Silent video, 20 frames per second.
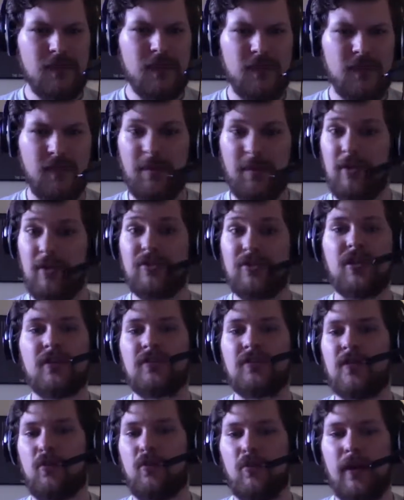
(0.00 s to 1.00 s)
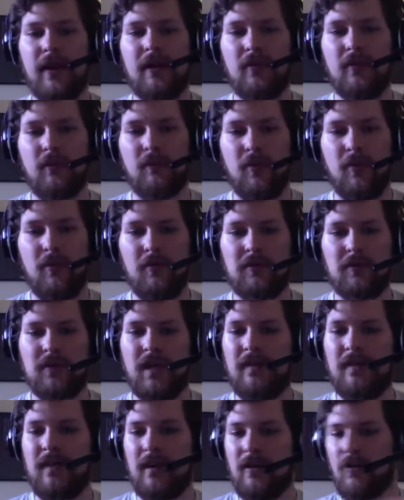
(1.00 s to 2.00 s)
build just a regular mobile
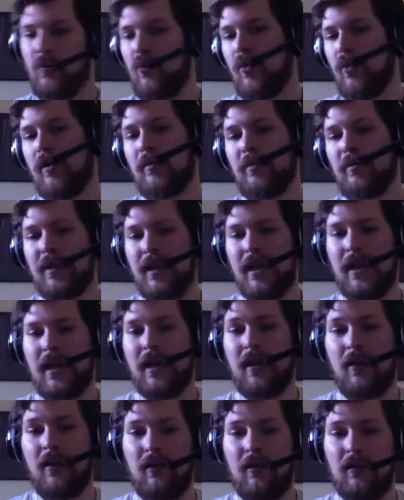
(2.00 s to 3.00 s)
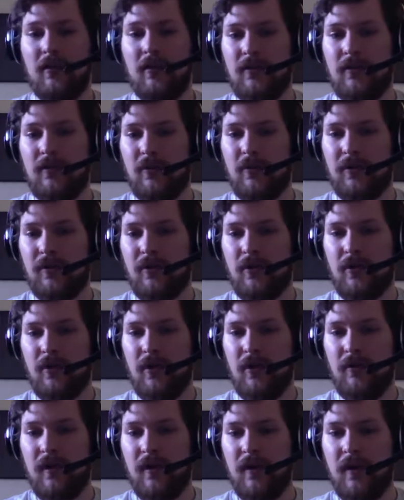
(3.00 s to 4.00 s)
site that you weren't planning on using with
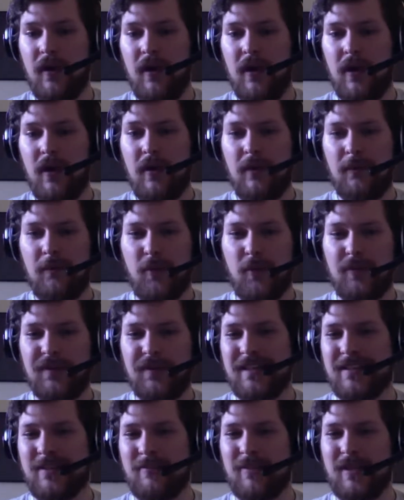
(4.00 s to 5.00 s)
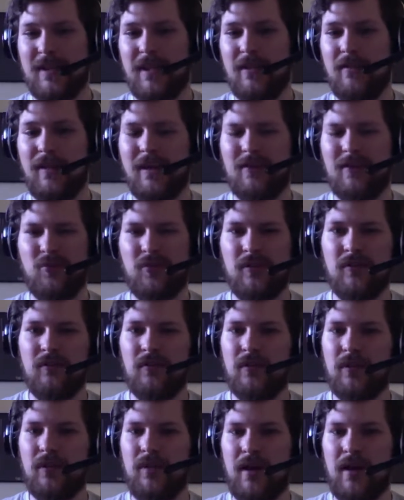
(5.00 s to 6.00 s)
Cordova, or is that something that you guys wouldn't
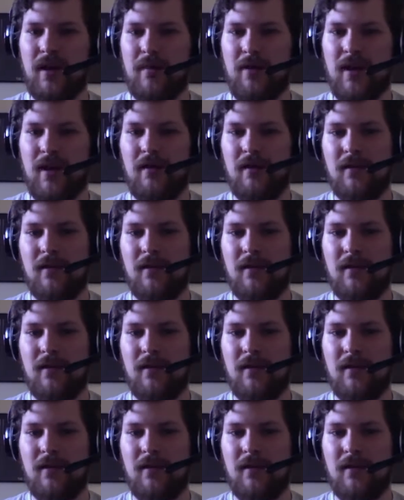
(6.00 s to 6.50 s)
really recommend?